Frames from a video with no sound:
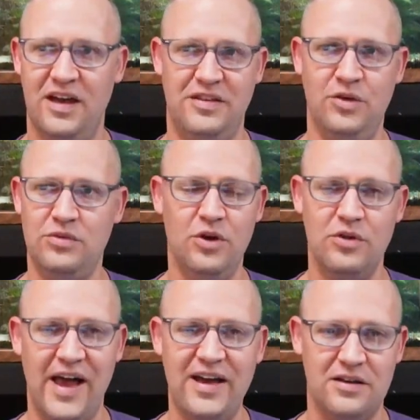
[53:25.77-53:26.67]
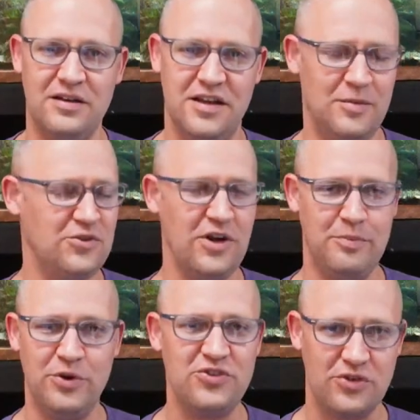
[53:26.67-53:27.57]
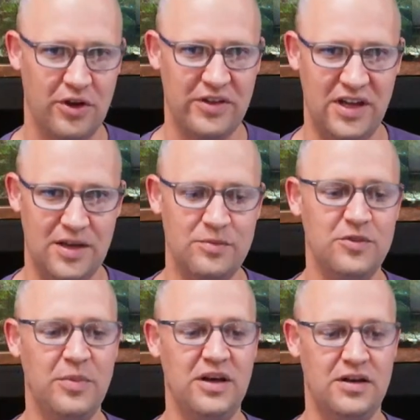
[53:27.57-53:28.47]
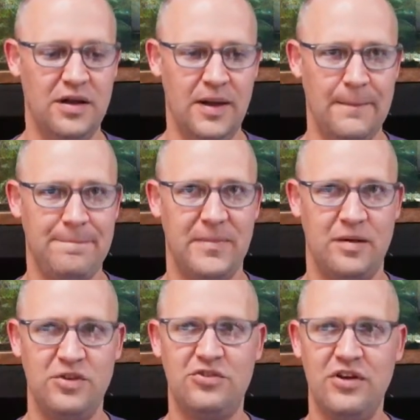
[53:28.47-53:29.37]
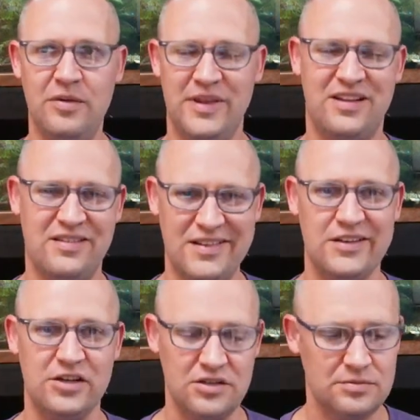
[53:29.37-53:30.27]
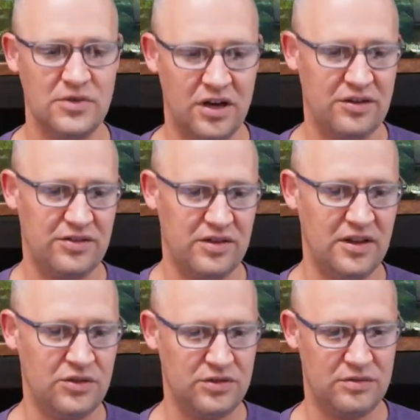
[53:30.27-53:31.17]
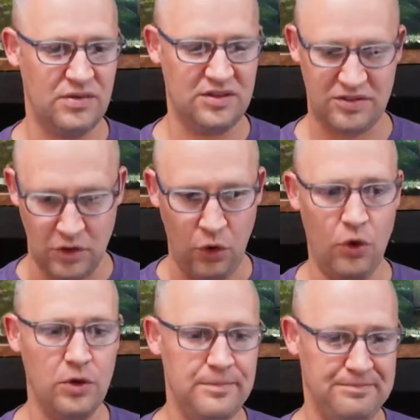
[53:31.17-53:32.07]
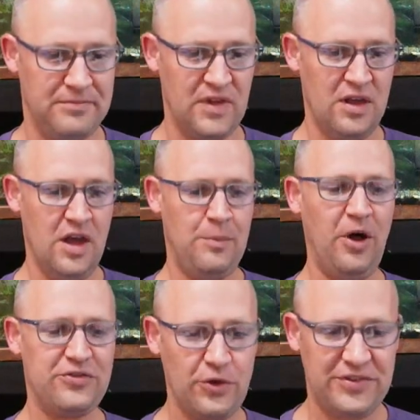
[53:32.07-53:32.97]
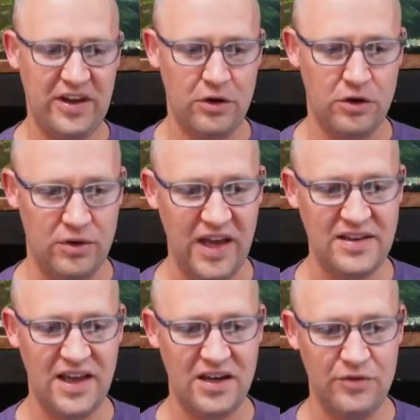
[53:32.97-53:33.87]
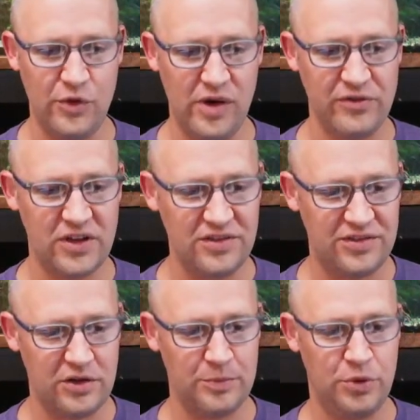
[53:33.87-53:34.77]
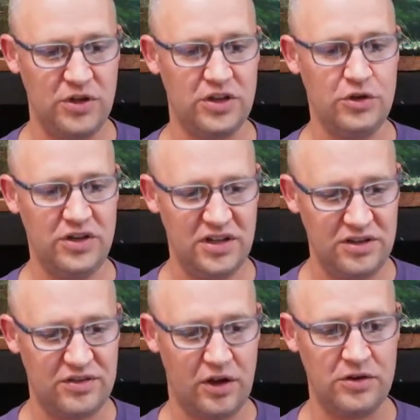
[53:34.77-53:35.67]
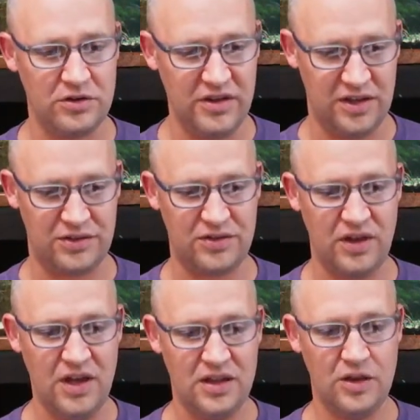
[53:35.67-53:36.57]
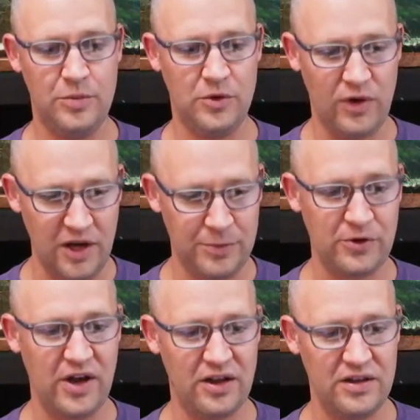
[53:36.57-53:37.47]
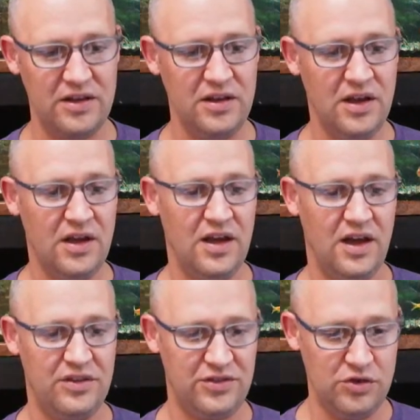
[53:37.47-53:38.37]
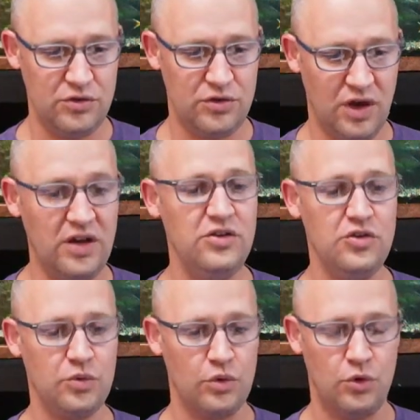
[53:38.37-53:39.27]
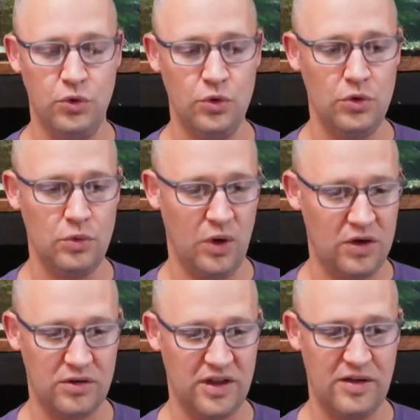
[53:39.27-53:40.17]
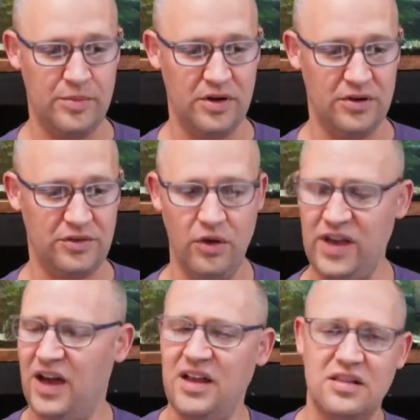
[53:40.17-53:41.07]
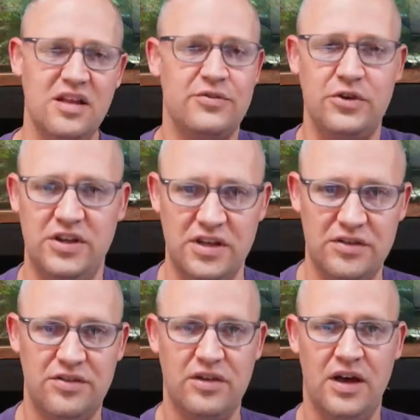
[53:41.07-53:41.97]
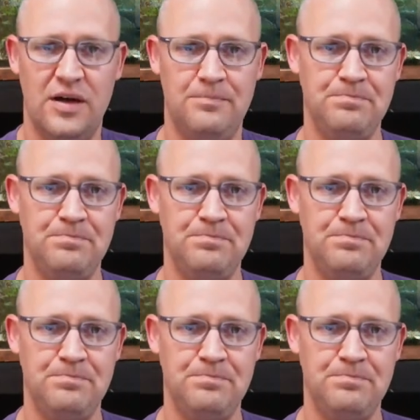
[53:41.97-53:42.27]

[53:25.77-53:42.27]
I don't know Latin, and I'm sure I butcher all the names, but I'm just trying to be clear, honestly. That's the goal. Paul Soltero, hey Dan, have you ever considered putting goodyids on your list? They'd be right up your alley as unusual cool water live bearers. Oh yeah, I love goodyids.